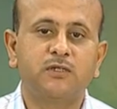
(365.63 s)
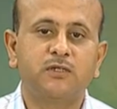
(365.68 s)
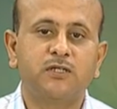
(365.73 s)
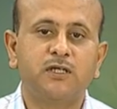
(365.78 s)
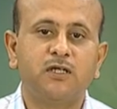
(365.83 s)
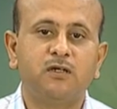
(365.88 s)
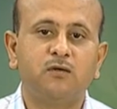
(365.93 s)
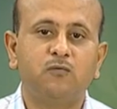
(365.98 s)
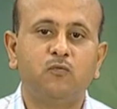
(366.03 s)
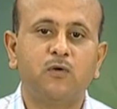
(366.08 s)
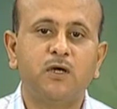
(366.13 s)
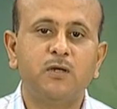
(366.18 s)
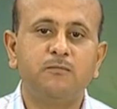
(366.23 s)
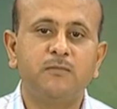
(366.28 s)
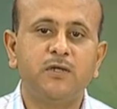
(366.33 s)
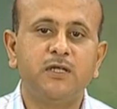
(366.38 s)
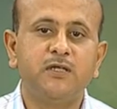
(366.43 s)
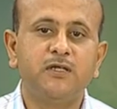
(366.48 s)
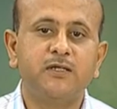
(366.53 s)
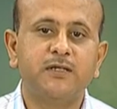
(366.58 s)
say 1
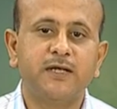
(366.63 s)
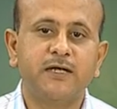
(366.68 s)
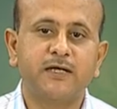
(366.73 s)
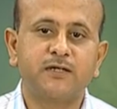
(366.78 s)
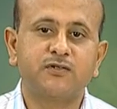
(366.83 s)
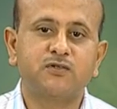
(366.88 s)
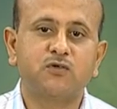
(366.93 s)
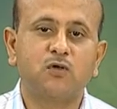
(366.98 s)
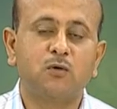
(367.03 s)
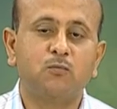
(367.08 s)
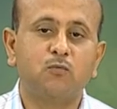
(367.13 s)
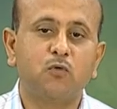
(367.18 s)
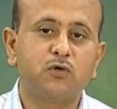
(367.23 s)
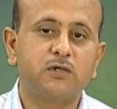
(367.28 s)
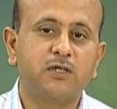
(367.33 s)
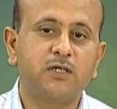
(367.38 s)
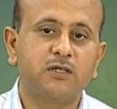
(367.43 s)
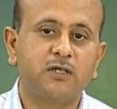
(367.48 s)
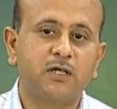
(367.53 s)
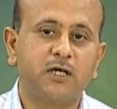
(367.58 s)
million x or more
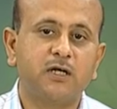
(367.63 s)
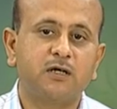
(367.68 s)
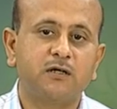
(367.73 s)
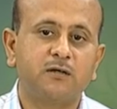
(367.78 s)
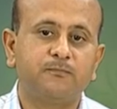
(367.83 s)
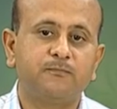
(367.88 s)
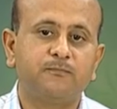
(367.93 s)
than that.